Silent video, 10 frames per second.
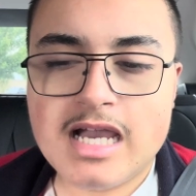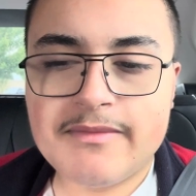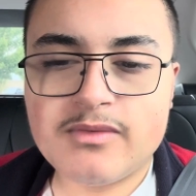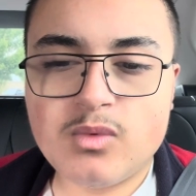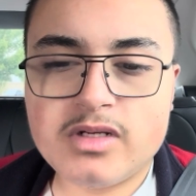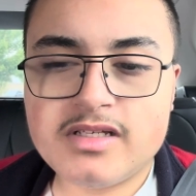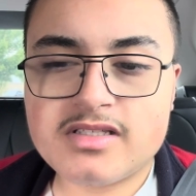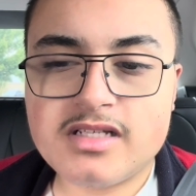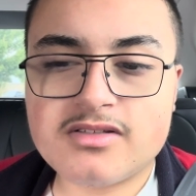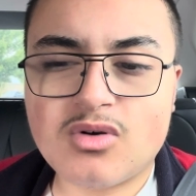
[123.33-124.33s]
when Woody
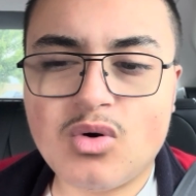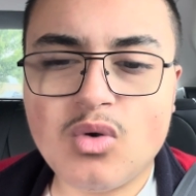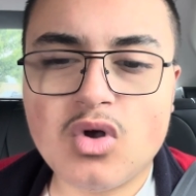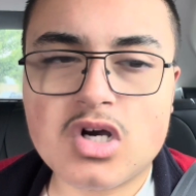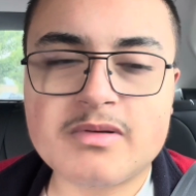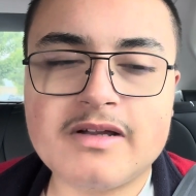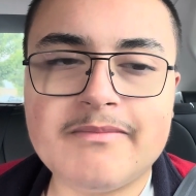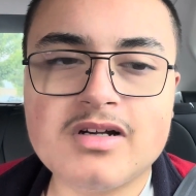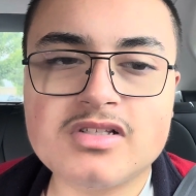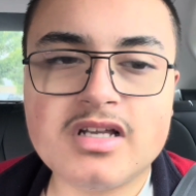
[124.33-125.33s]
sees a whole army of
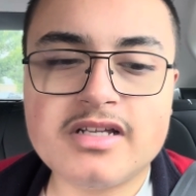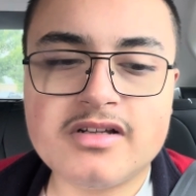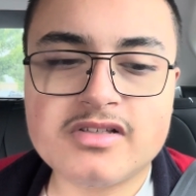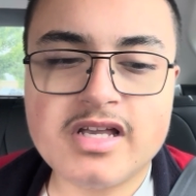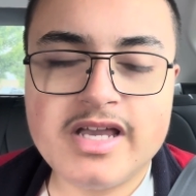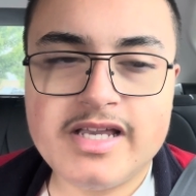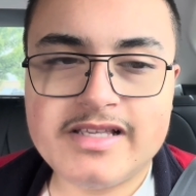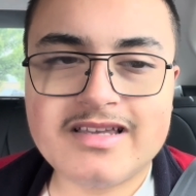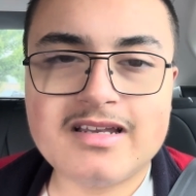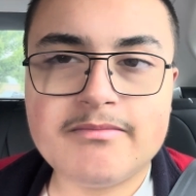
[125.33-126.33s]
Buzz Lightyears,
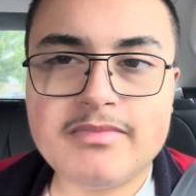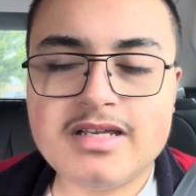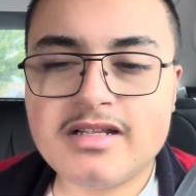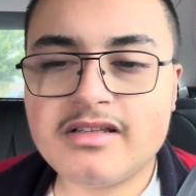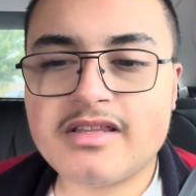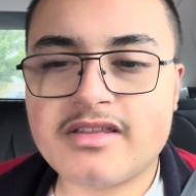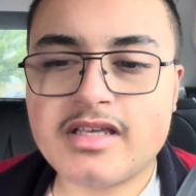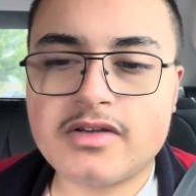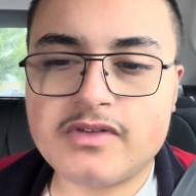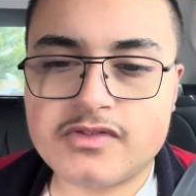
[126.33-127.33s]
he's gonna immediately
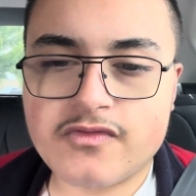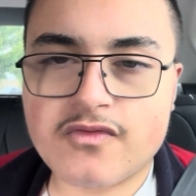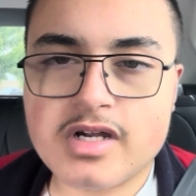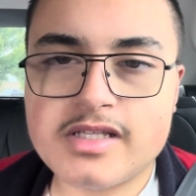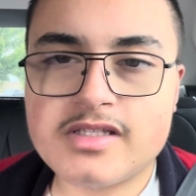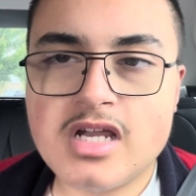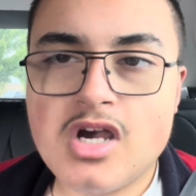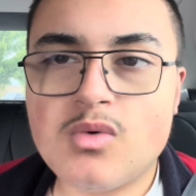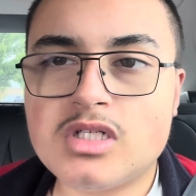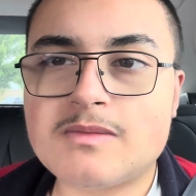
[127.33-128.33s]
think of his friends,
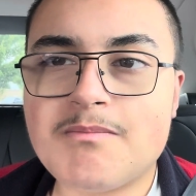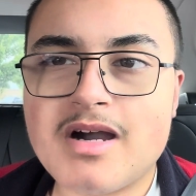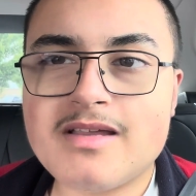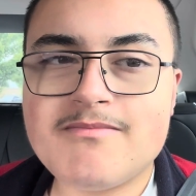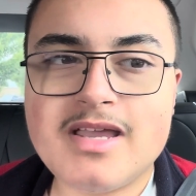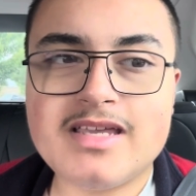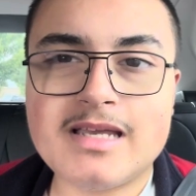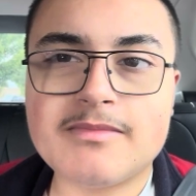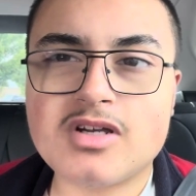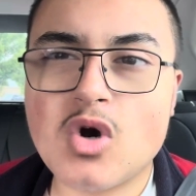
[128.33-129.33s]
which might make
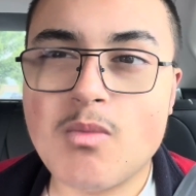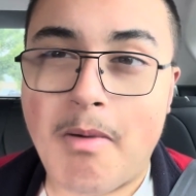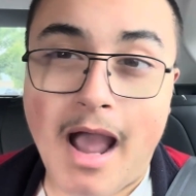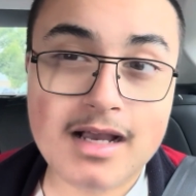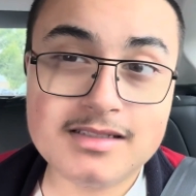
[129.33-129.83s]
him go back to